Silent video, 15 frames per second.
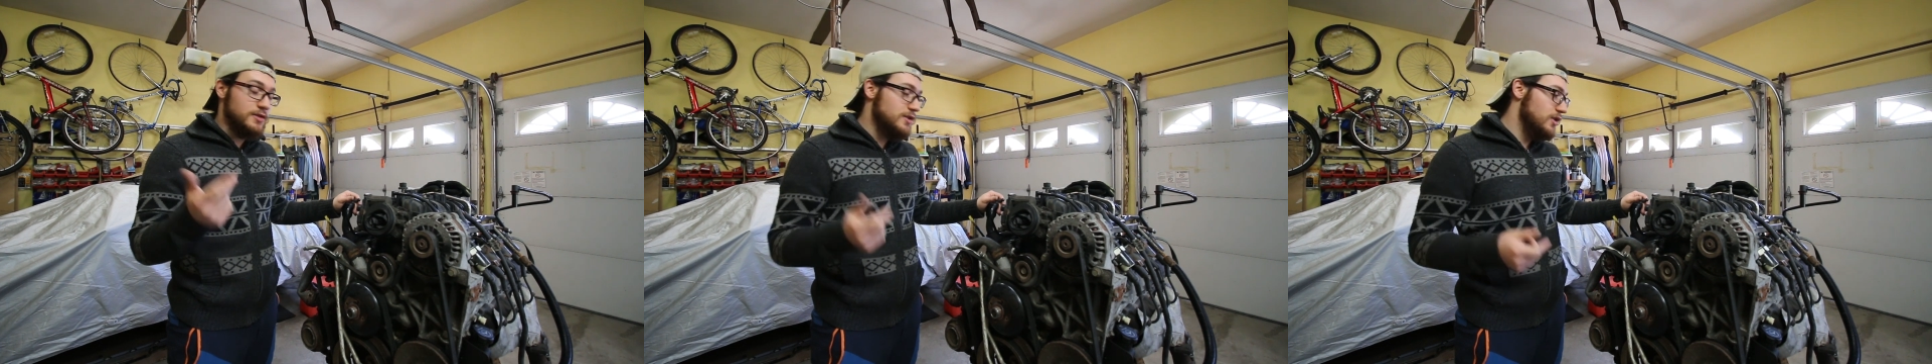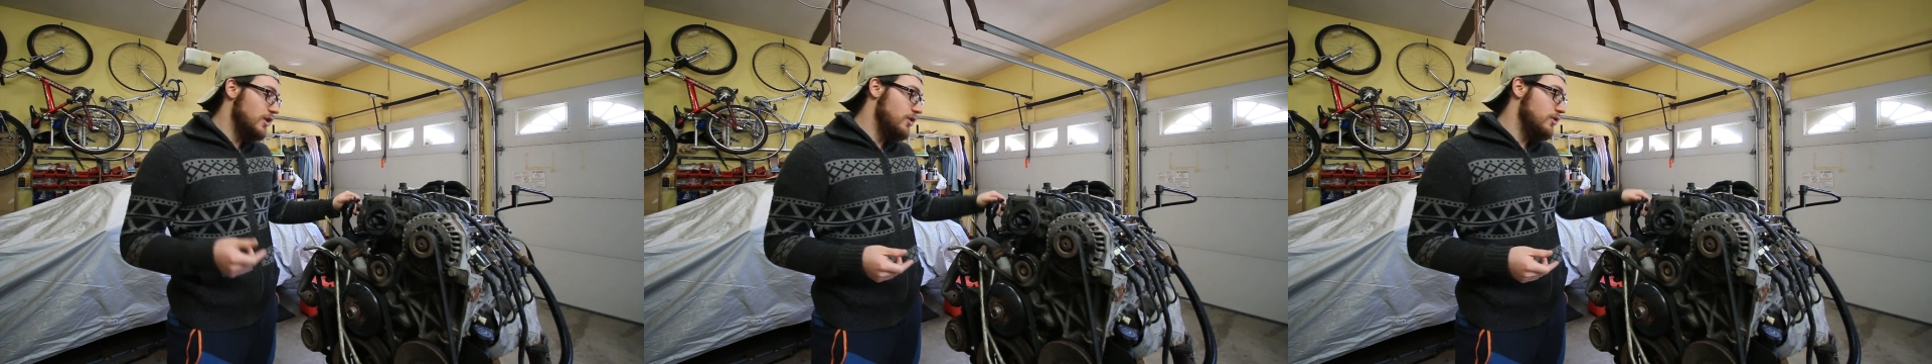
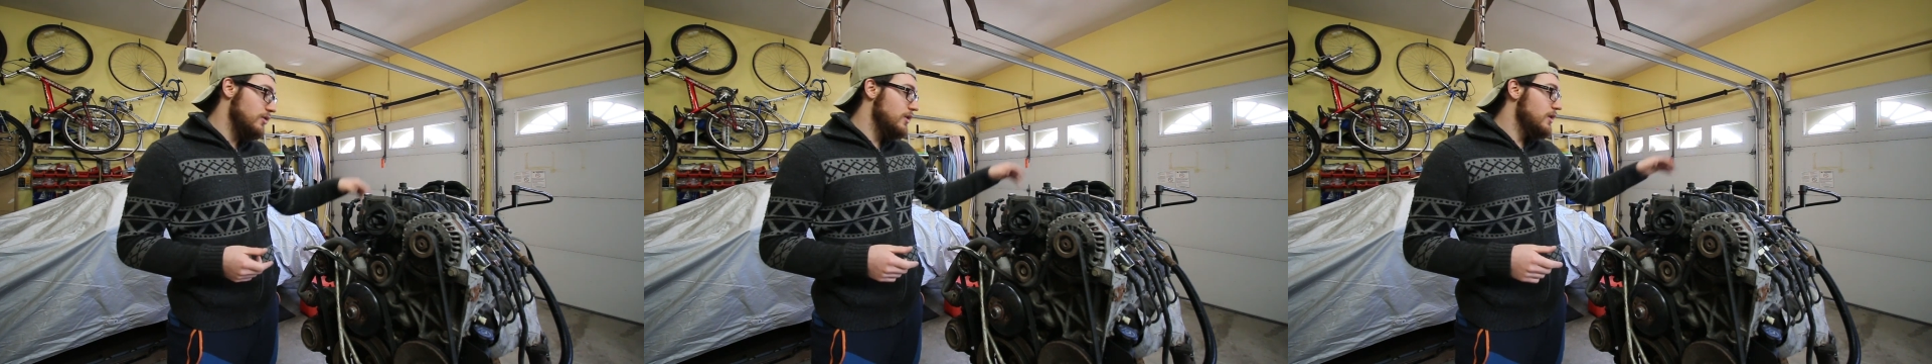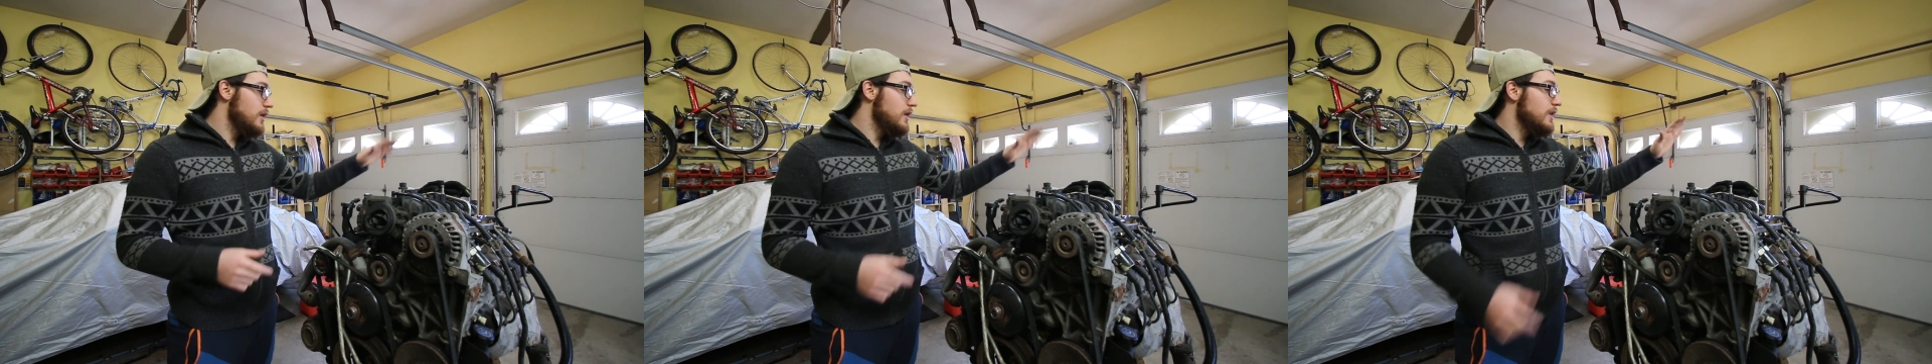
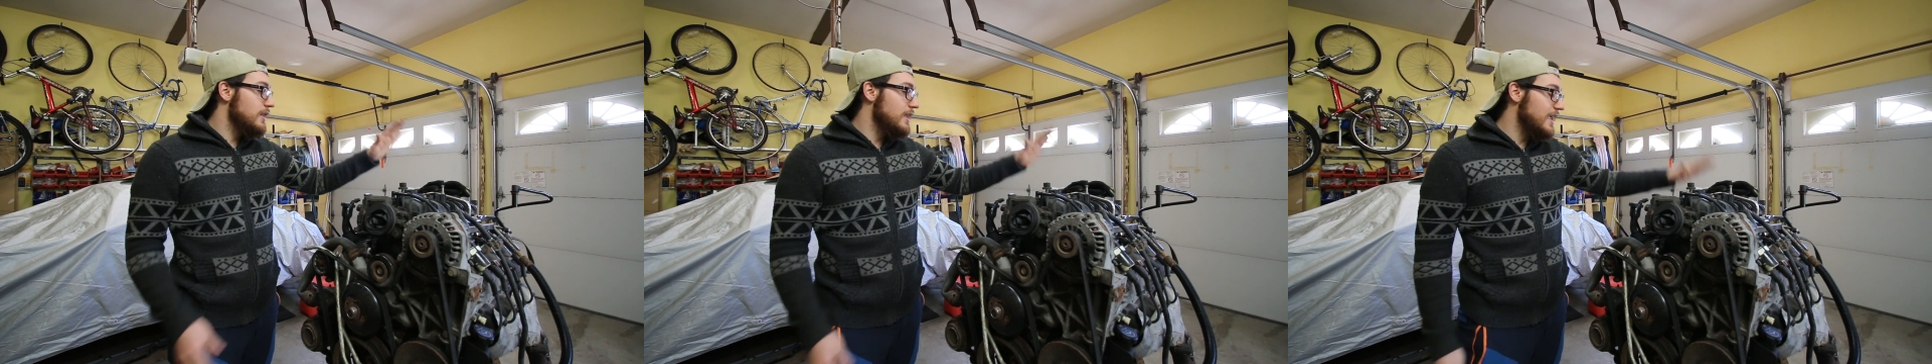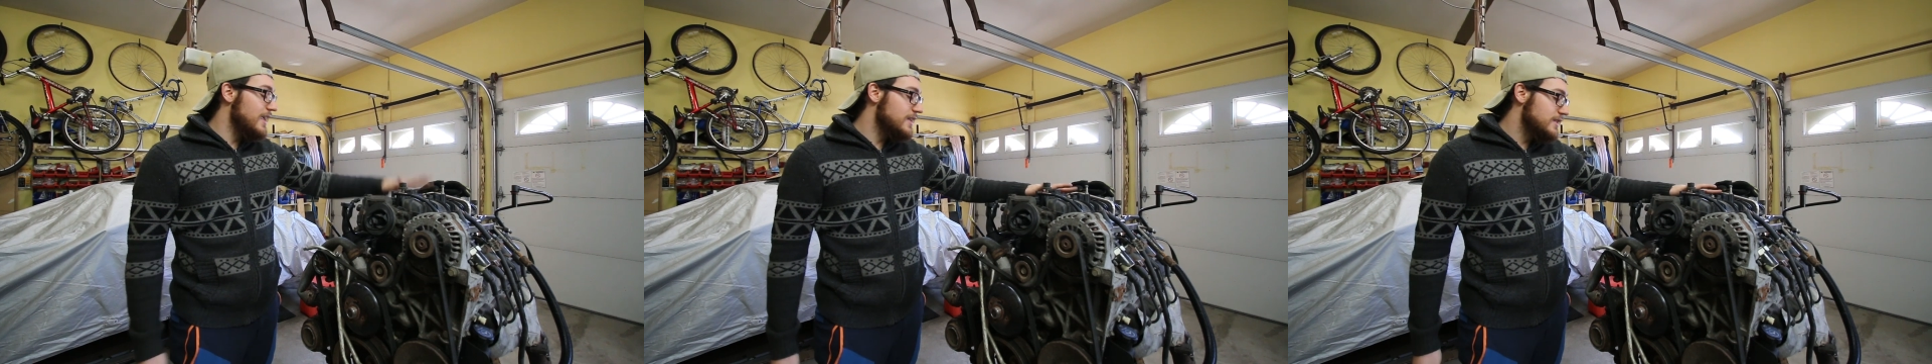So
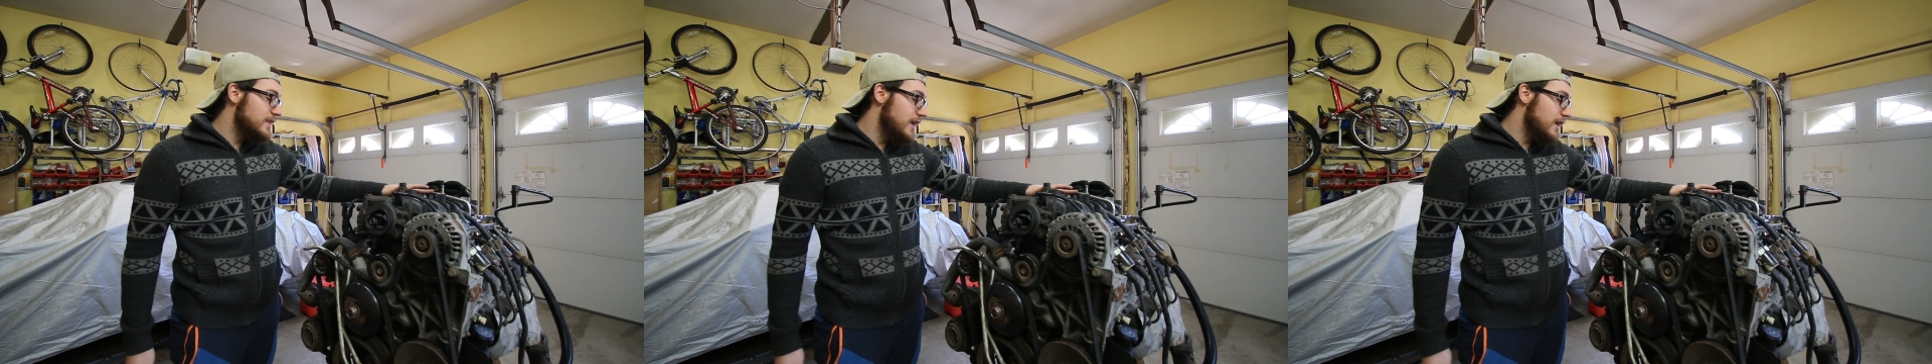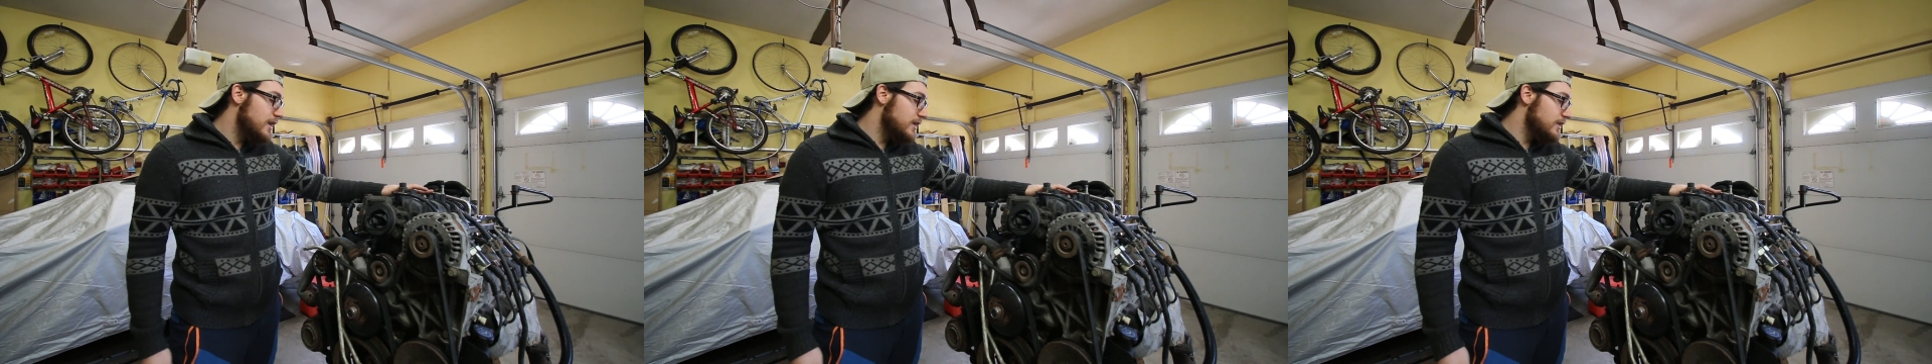the
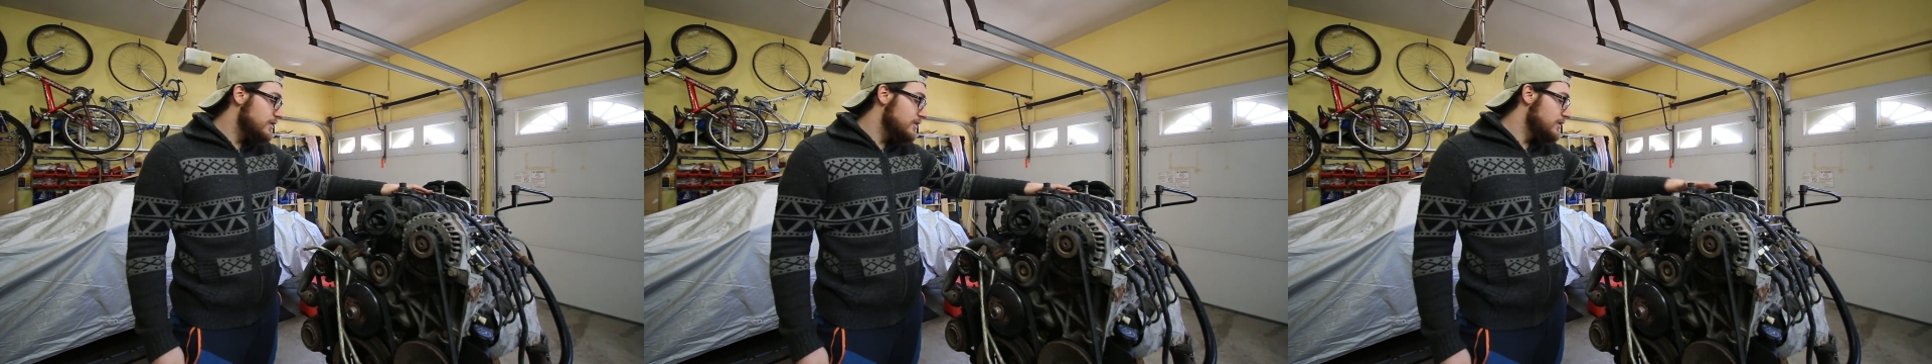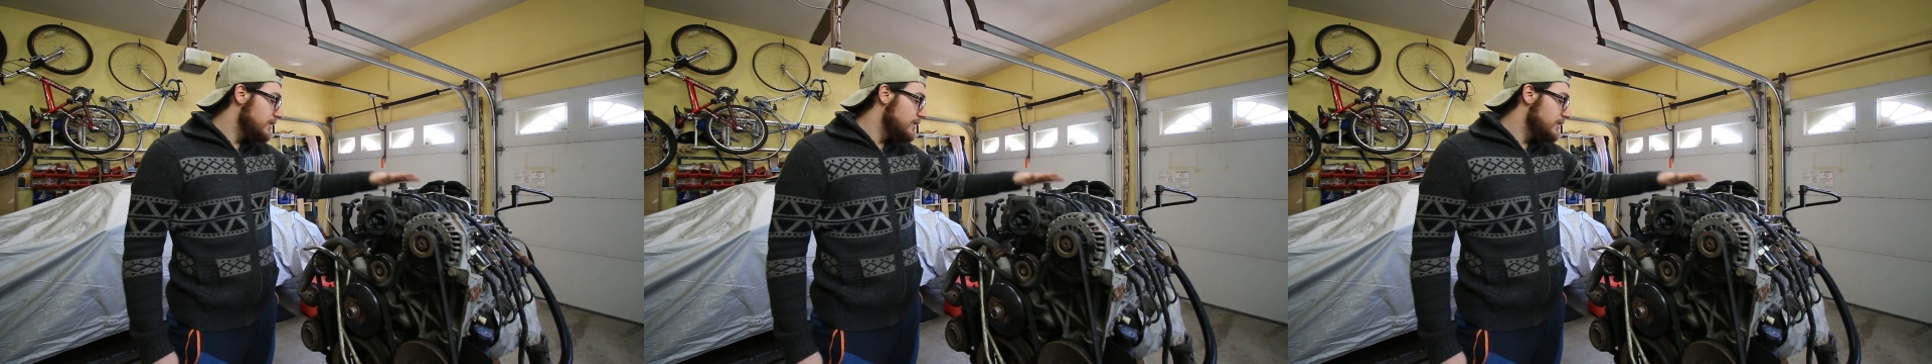intake